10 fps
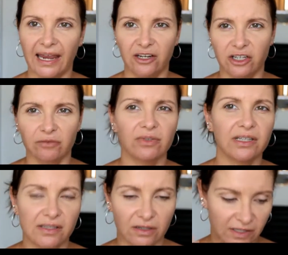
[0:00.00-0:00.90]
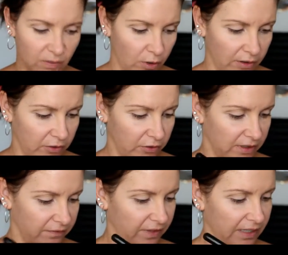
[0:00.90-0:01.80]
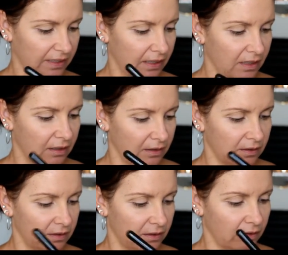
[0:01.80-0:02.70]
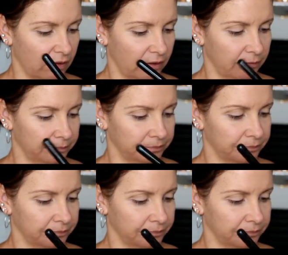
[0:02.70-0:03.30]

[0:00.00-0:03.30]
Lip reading: and you can really sort of swirl it onto the face. So